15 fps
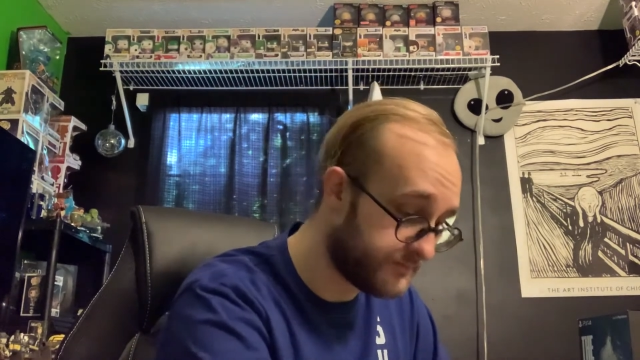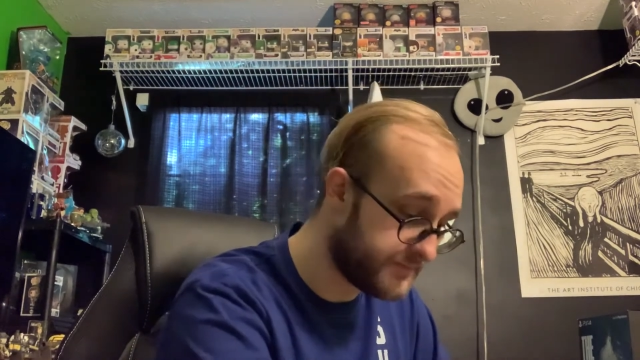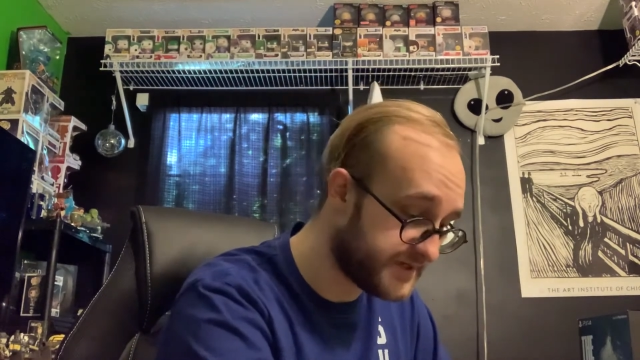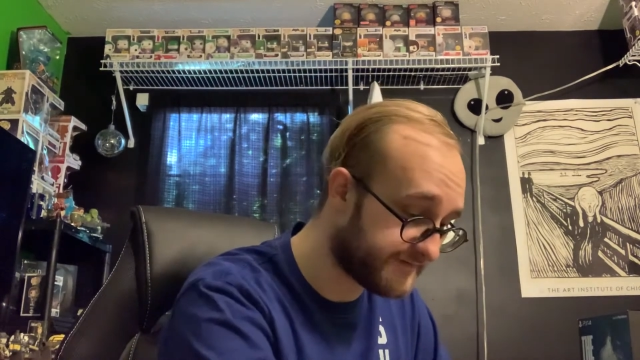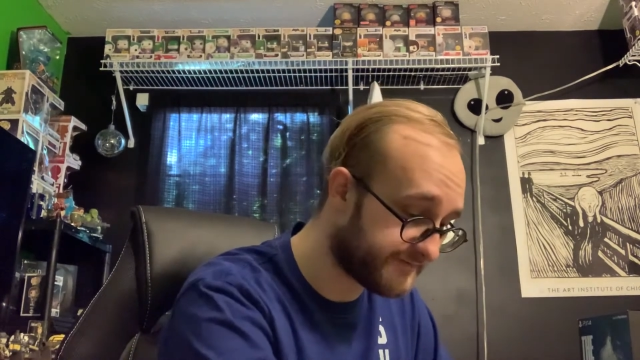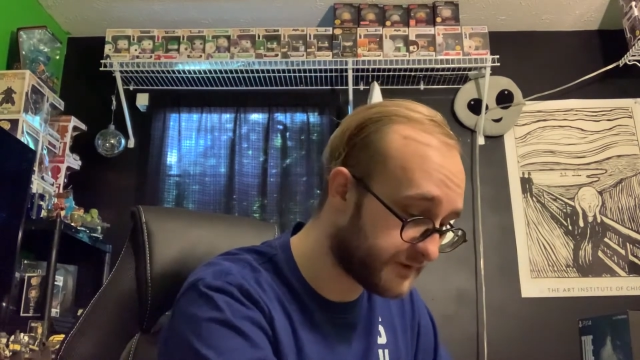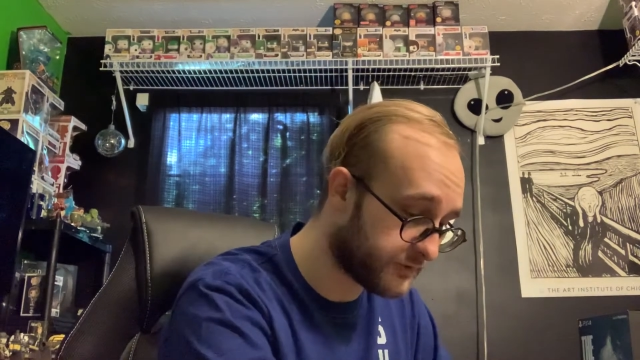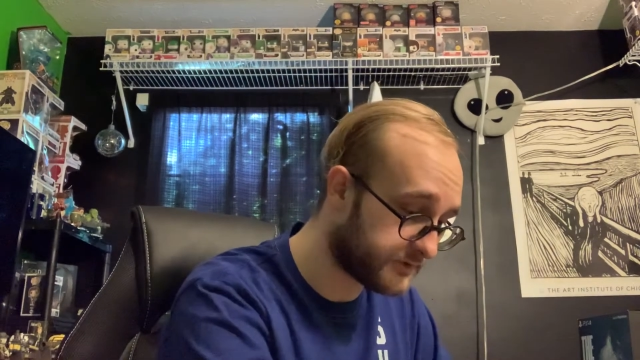be
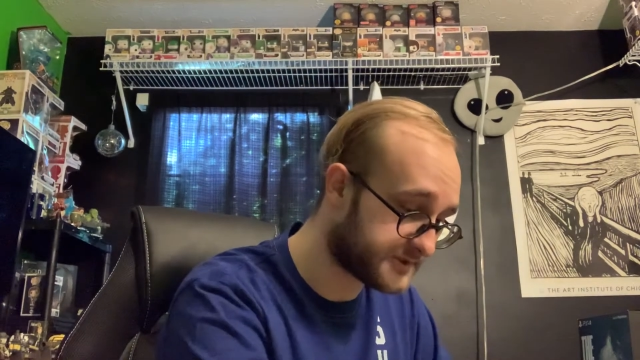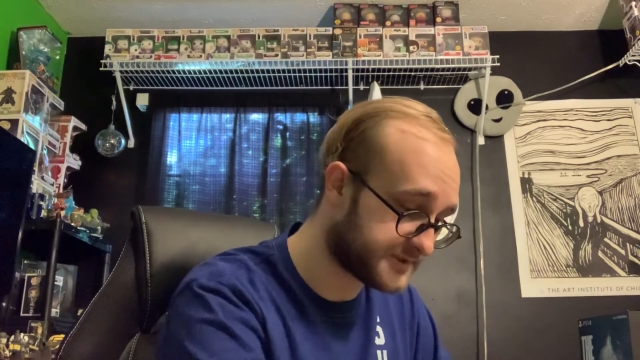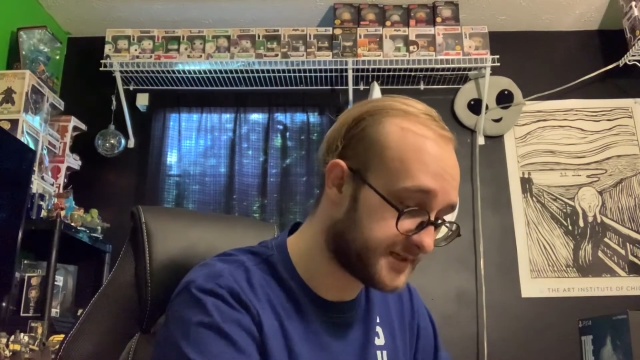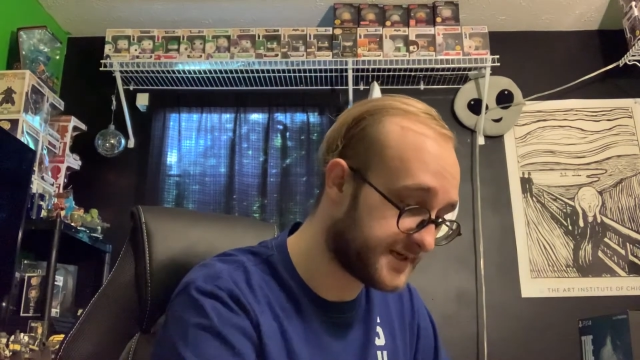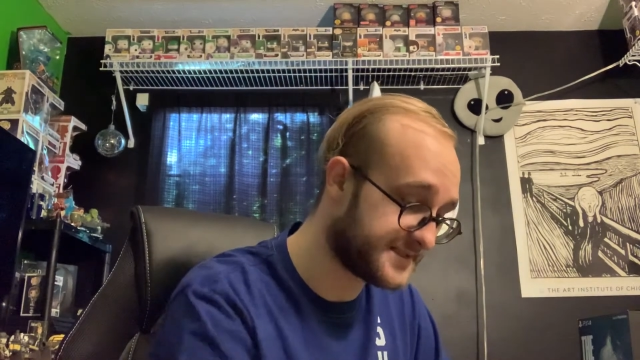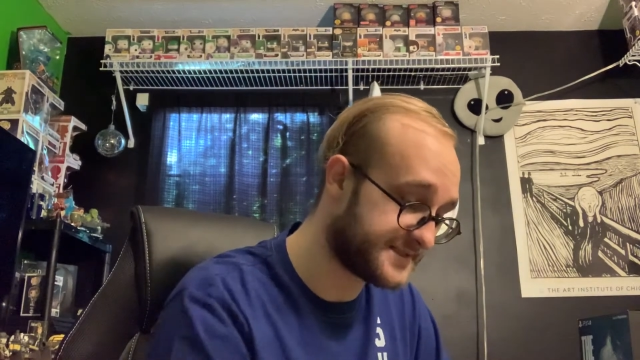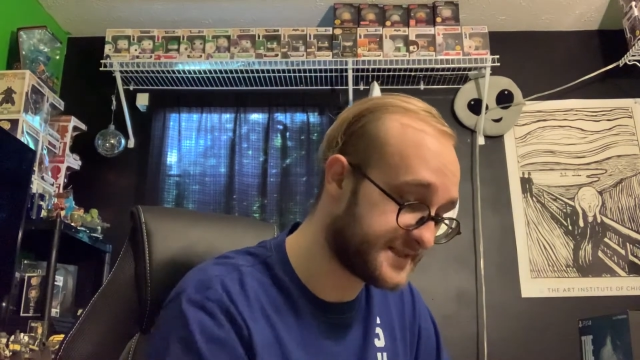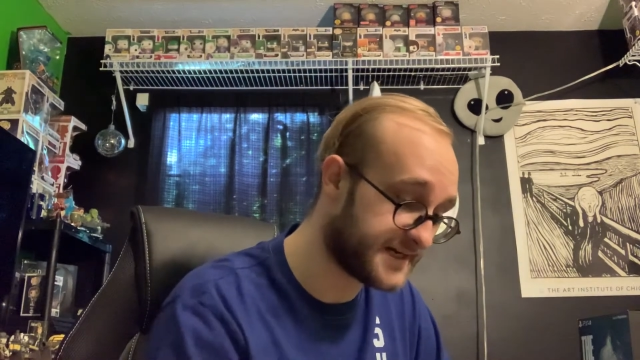if they were
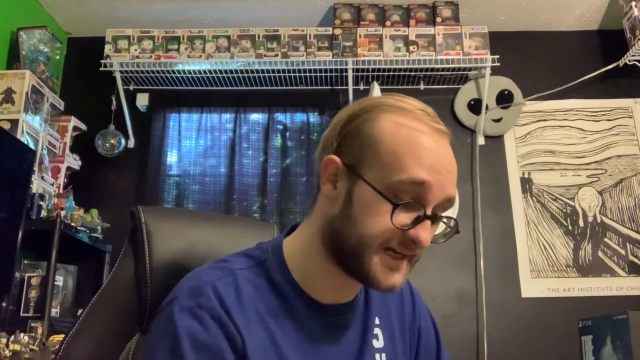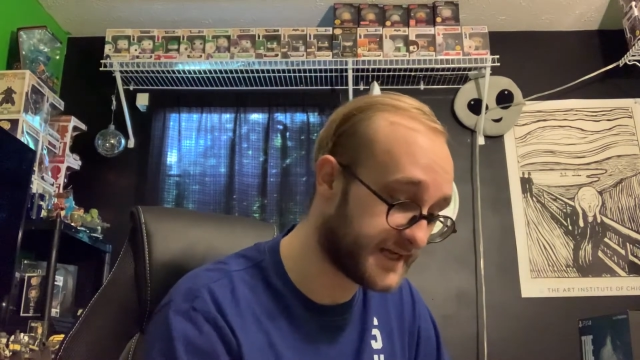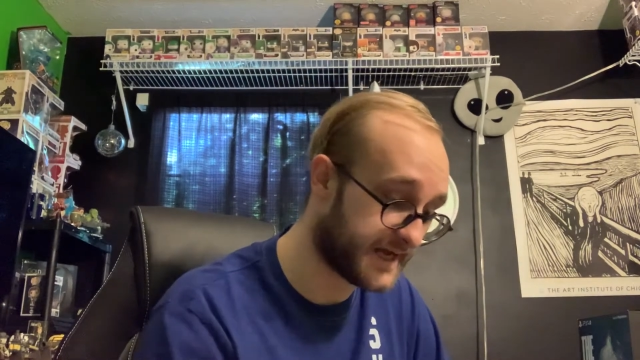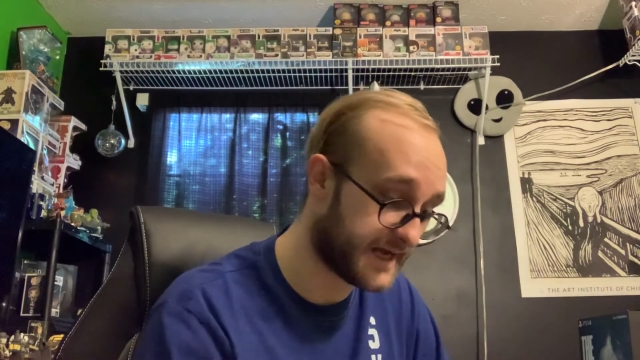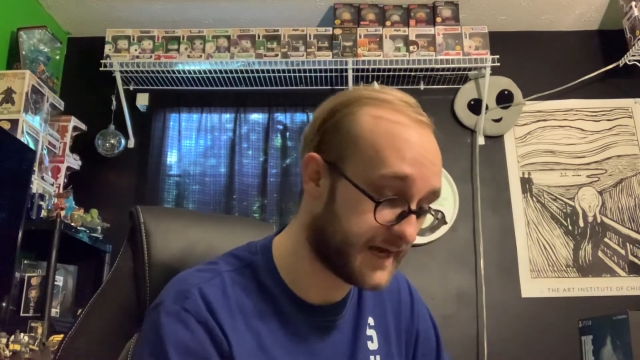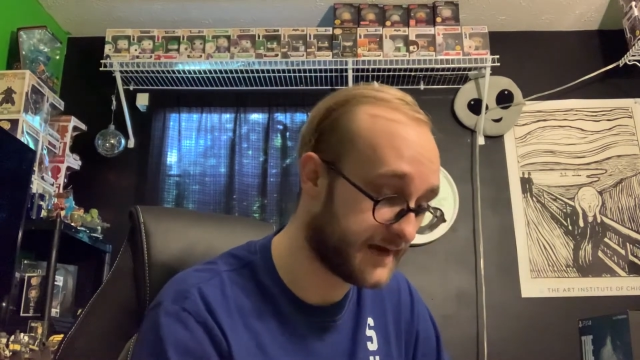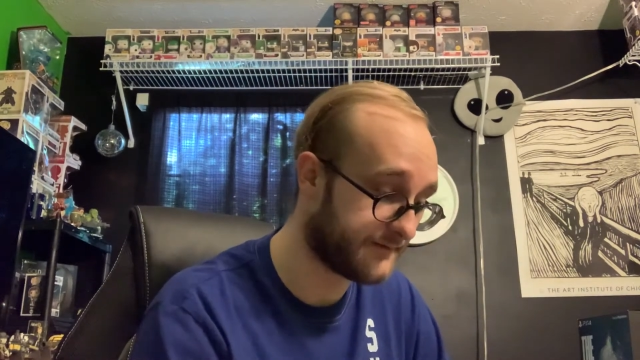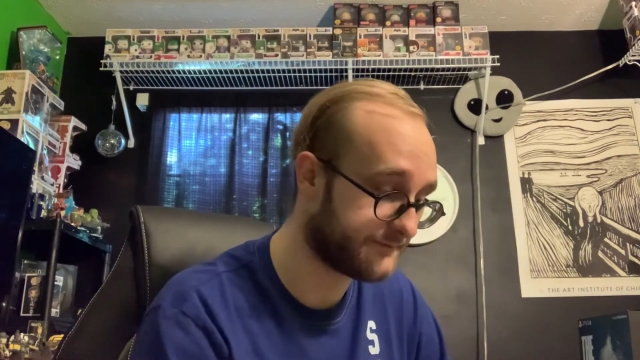size 10 and a
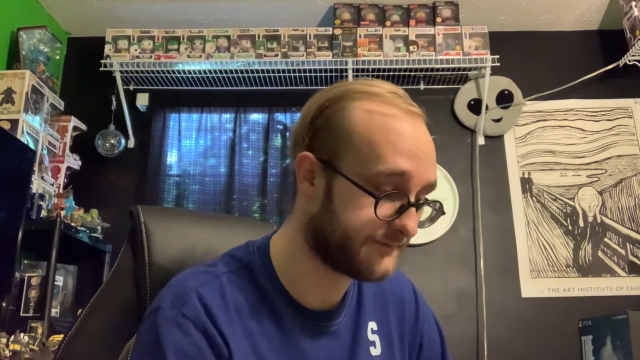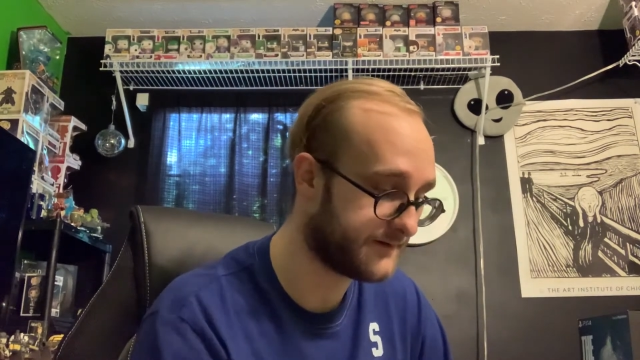half.